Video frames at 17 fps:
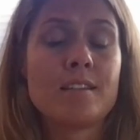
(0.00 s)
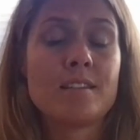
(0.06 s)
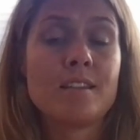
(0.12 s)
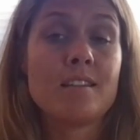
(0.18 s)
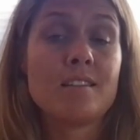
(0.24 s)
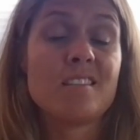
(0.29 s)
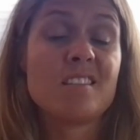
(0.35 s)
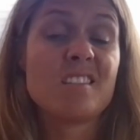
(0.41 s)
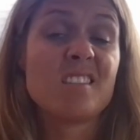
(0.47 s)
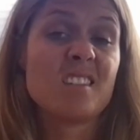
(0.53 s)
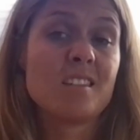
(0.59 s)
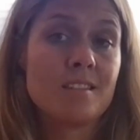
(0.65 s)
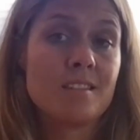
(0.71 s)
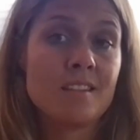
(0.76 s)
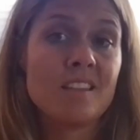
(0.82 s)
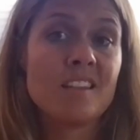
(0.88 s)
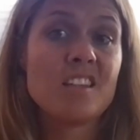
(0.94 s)
as
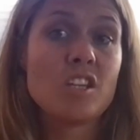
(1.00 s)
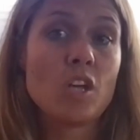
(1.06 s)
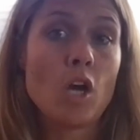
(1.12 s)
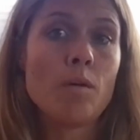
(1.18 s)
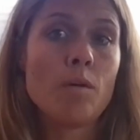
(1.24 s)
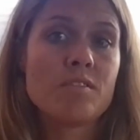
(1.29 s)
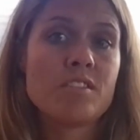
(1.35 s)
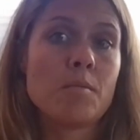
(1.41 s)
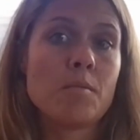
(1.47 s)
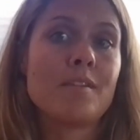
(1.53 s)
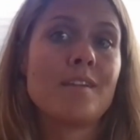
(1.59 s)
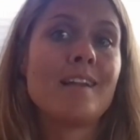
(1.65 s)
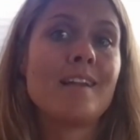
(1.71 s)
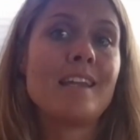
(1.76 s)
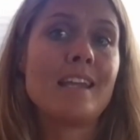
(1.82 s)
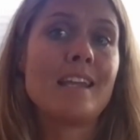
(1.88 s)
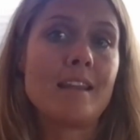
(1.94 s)
CEO of some of
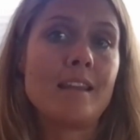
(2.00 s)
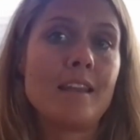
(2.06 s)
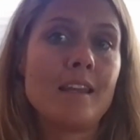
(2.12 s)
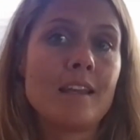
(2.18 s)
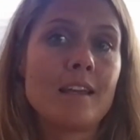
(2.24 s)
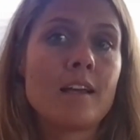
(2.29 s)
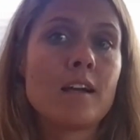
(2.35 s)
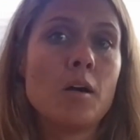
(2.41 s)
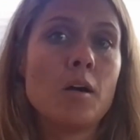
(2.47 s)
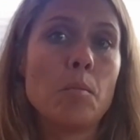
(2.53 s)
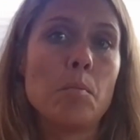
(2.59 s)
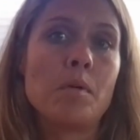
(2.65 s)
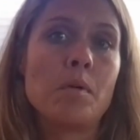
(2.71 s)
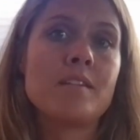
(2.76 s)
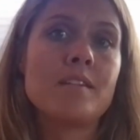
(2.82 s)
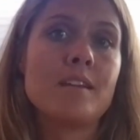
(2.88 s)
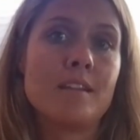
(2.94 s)
the leading
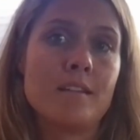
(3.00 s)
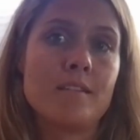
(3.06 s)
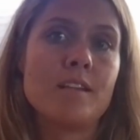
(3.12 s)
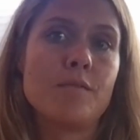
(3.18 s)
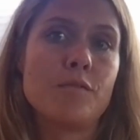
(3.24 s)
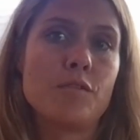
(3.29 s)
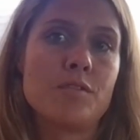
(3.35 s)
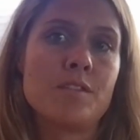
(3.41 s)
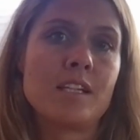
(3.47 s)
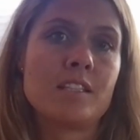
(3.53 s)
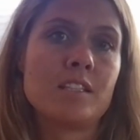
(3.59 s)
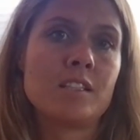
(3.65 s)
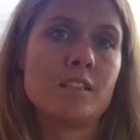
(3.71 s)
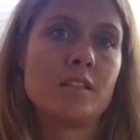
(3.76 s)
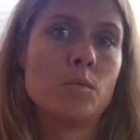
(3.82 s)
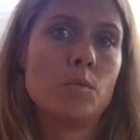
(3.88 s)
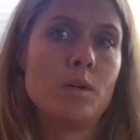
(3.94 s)
companies in the seafood
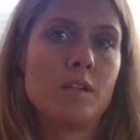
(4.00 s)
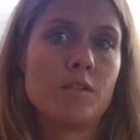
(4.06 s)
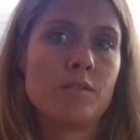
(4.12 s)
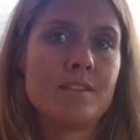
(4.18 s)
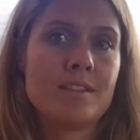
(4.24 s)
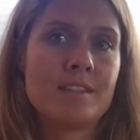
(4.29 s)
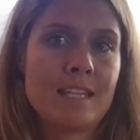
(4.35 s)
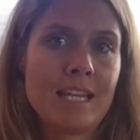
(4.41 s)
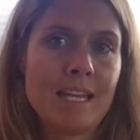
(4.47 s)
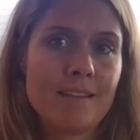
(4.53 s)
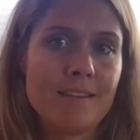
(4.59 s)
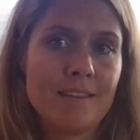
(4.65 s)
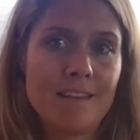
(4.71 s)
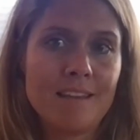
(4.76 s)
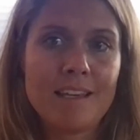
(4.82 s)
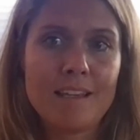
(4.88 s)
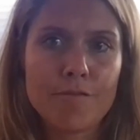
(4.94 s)
sector, whether it's
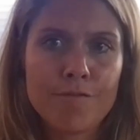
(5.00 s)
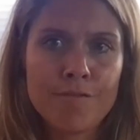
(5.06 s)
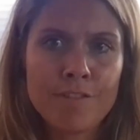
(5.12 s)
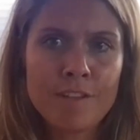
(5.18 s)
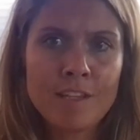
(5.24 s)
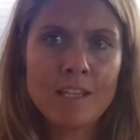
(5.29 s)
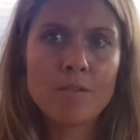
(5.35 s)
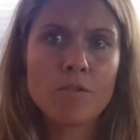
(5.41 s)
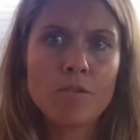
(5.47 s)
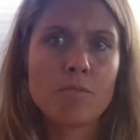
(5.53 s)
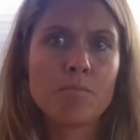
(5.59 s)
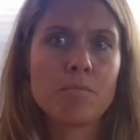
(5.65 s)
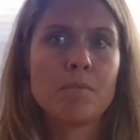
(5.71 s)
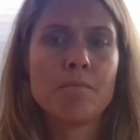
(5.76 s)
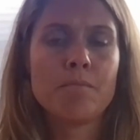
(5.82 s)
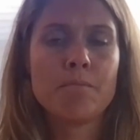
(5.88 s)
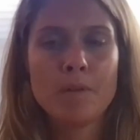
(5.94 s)
Skretting and Feed
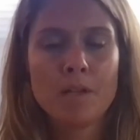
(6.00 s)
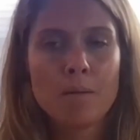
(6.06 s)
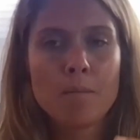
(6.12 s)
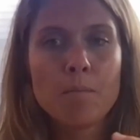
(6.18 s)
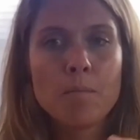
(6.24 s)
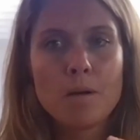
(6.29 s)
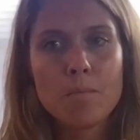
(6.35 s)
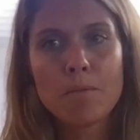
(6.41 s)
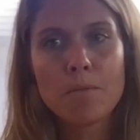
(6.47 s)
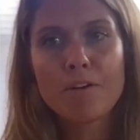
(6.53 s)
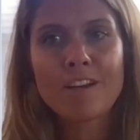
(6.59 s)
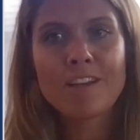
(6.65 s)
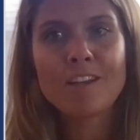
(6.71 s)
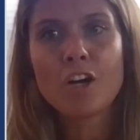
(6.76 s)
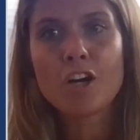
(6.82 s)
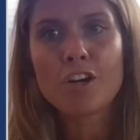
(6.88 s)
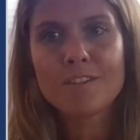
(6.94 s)
or
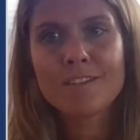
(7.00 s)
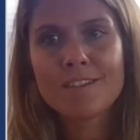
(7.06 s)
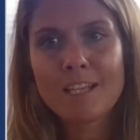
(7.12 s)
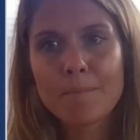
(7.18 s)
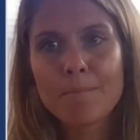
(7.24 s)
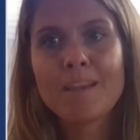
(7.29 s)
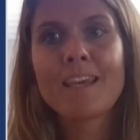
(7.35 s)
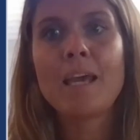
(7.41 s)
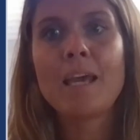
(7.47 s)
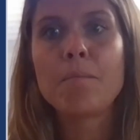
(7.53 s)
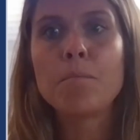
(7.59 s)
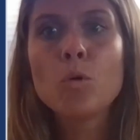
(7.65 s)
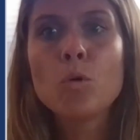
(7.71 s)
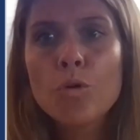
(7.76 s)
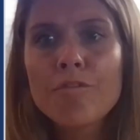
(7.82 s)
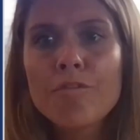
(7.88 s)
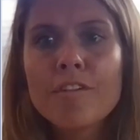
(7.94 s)
Marine Harvest that became
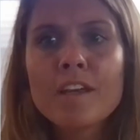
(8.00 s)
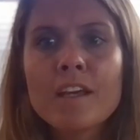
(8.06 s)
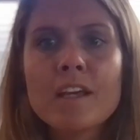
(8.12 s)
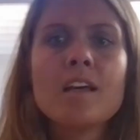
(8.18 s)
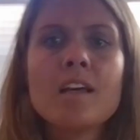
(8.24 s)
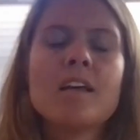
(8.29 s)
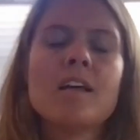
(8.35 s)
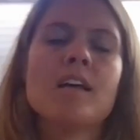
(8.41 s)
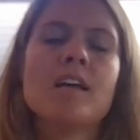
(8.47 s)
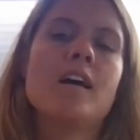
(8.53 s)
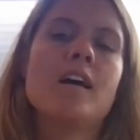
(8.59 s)
Movi.